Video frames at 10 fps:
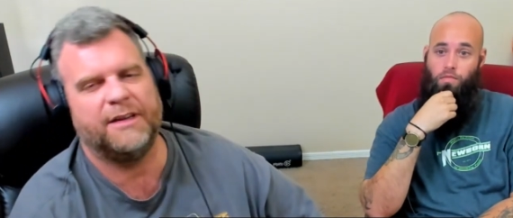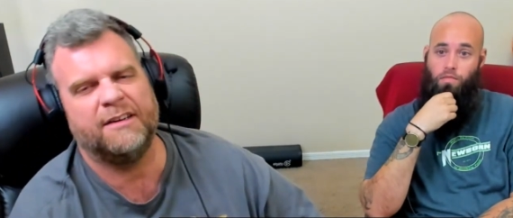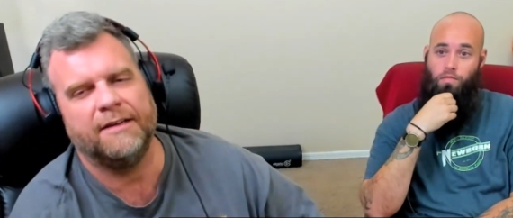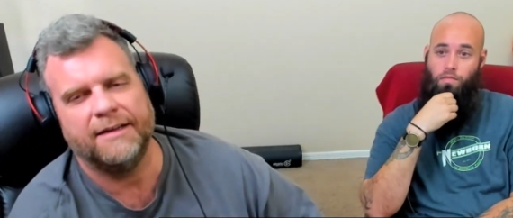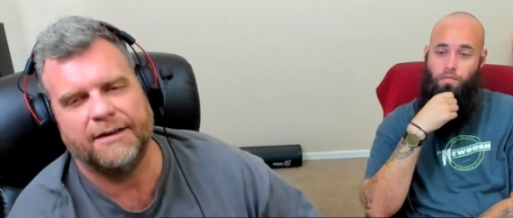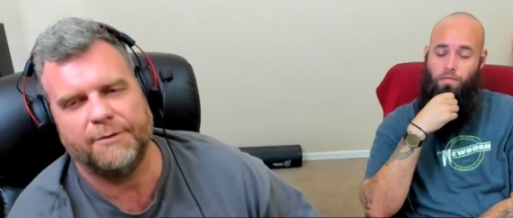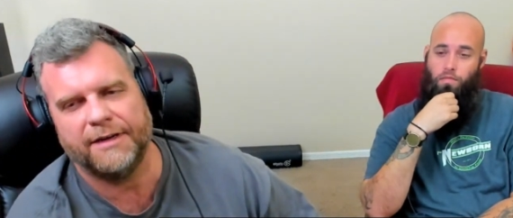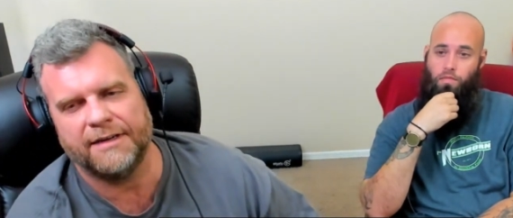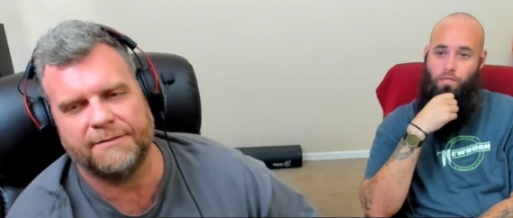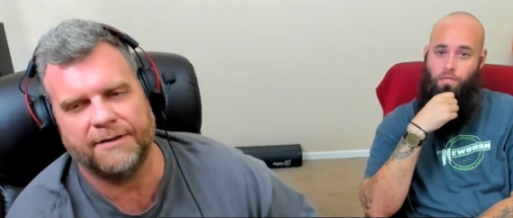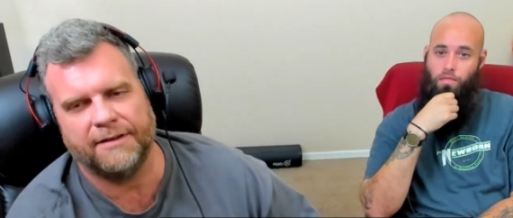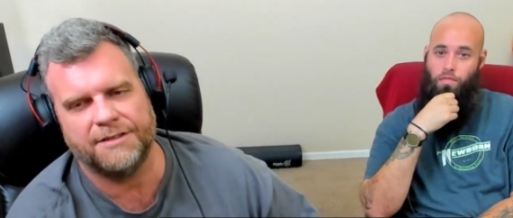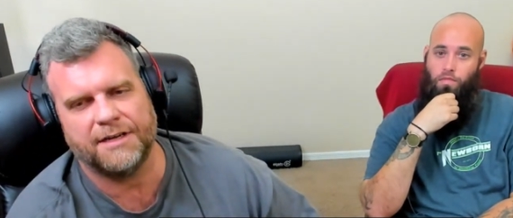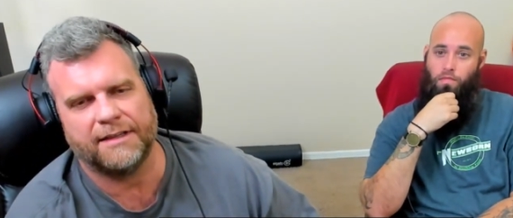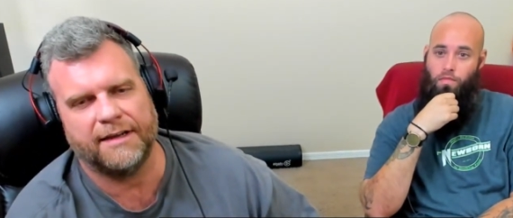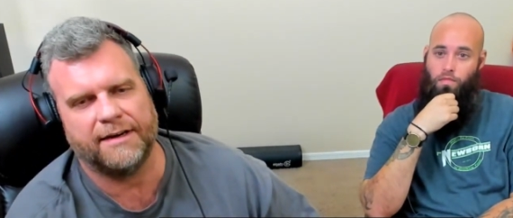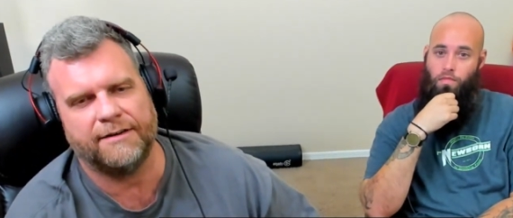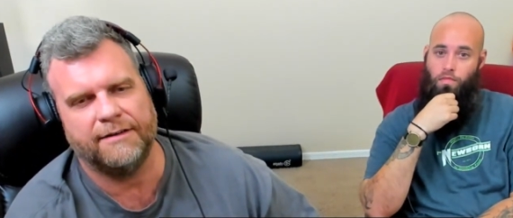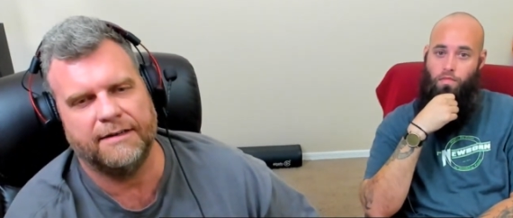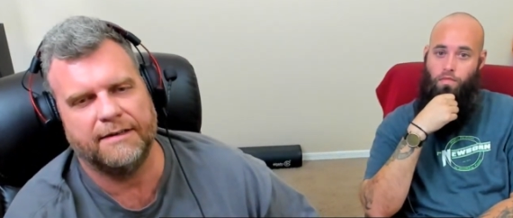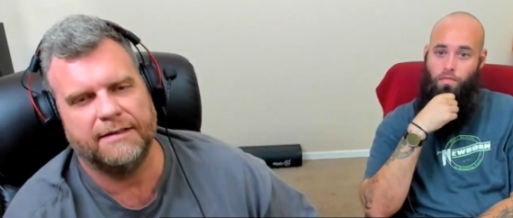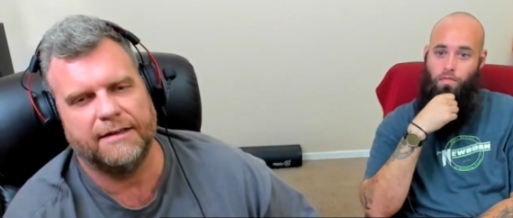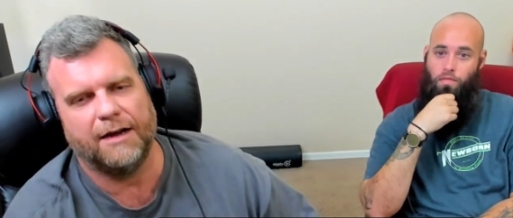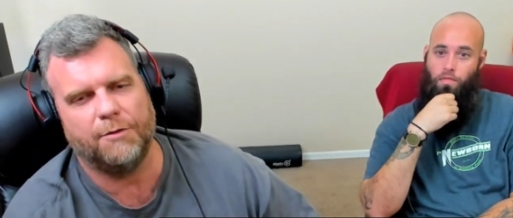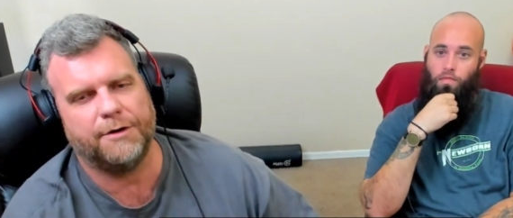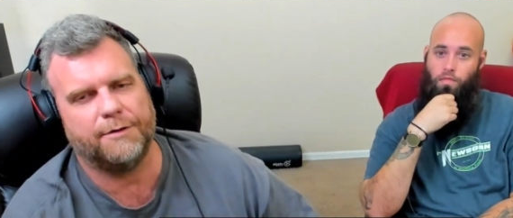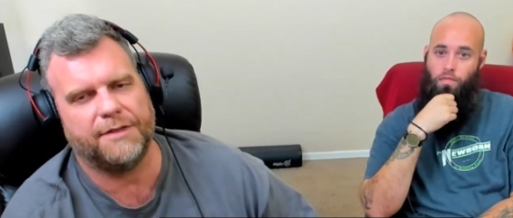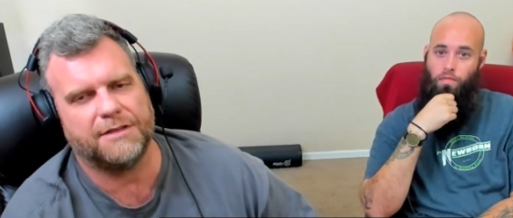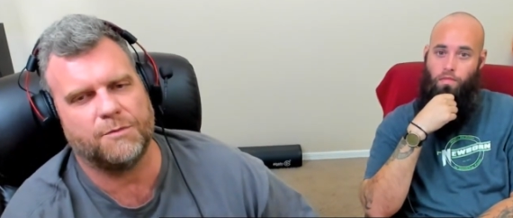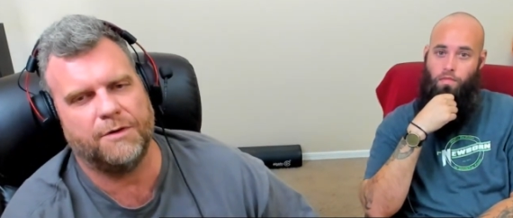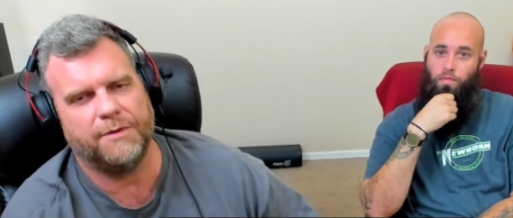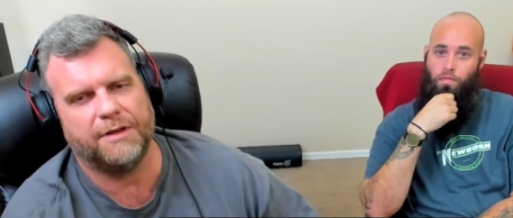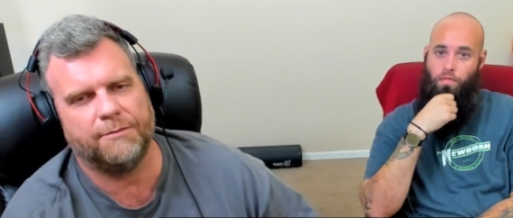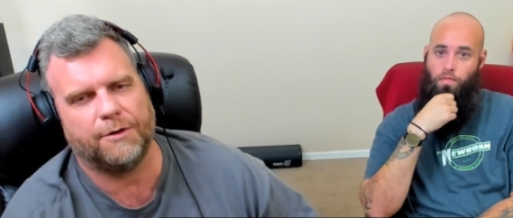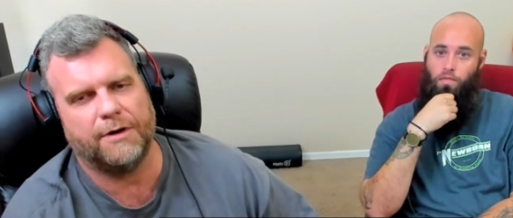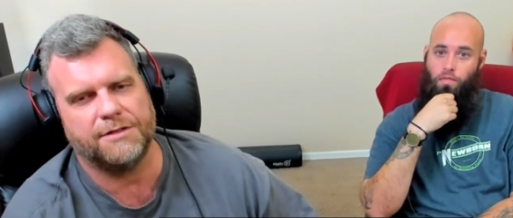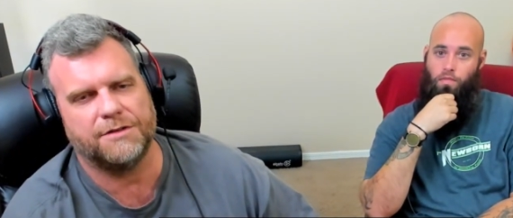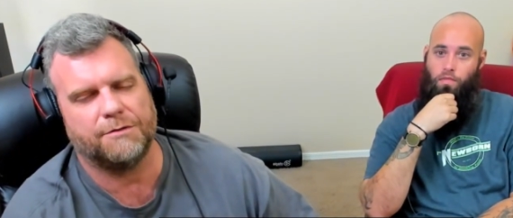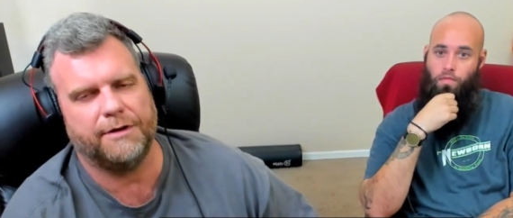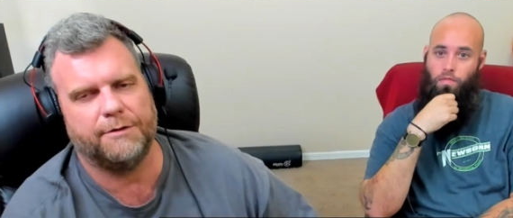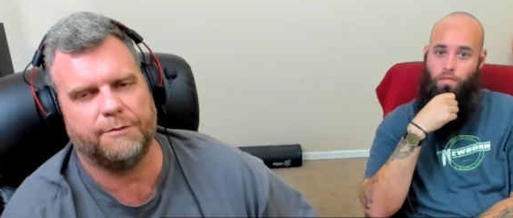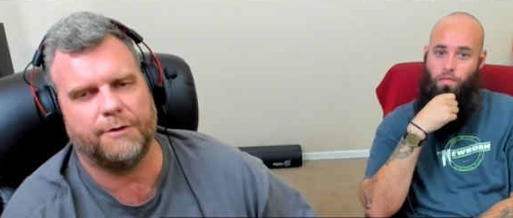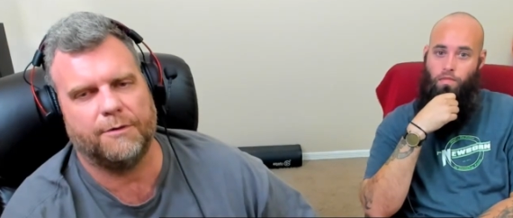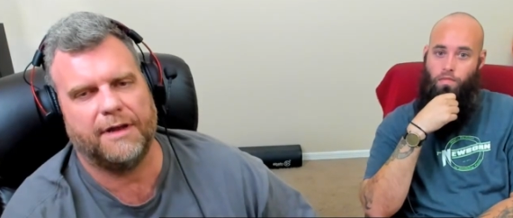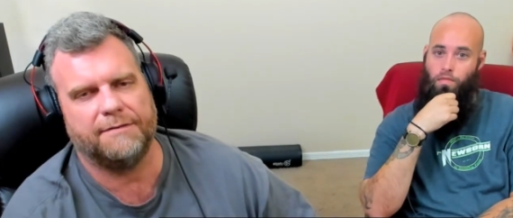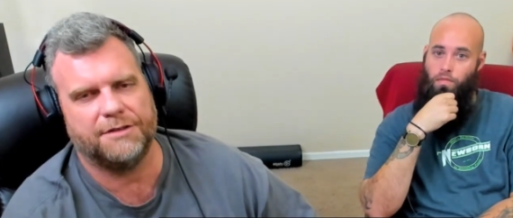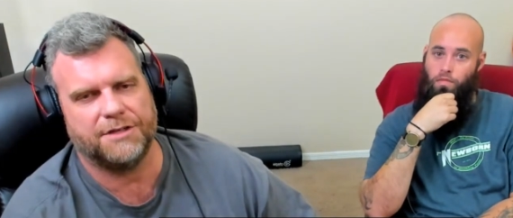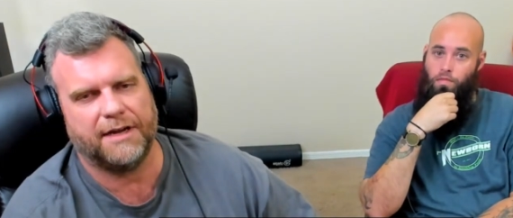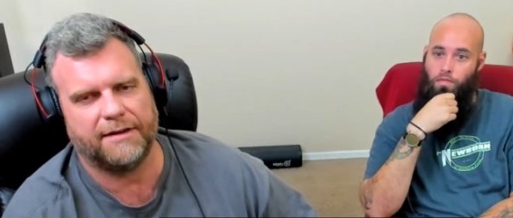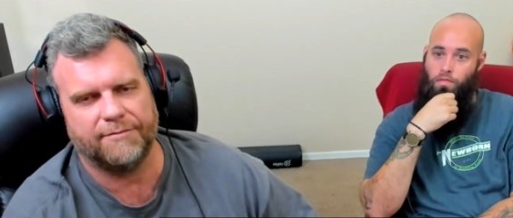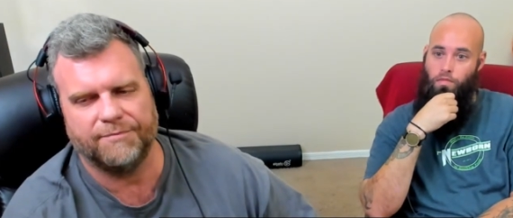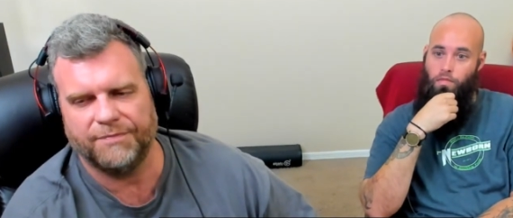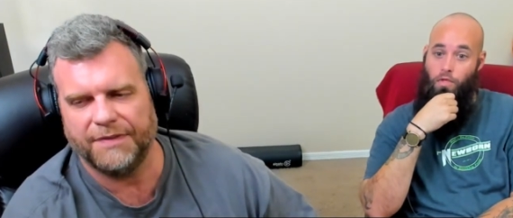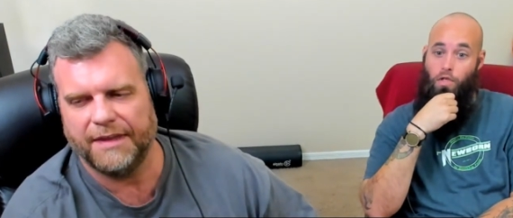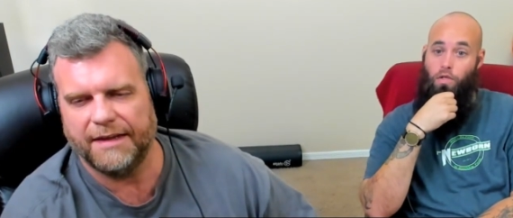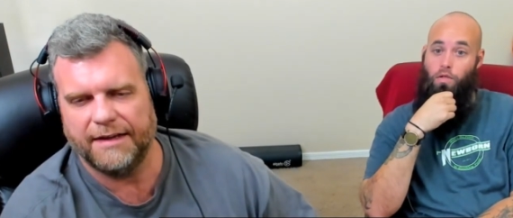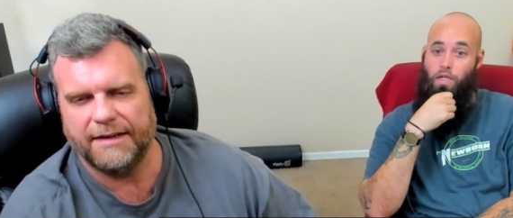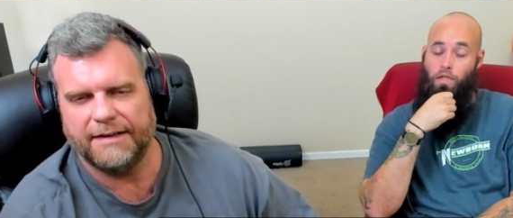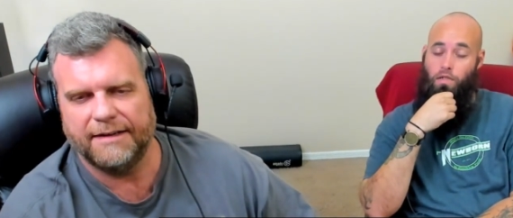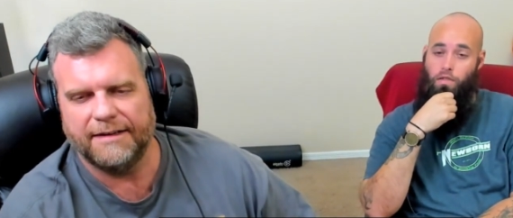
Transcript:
Speaker 1: can we can definitely check that out. I wonder if that's one we can request a screener for. We'll have to check. Oh yeah.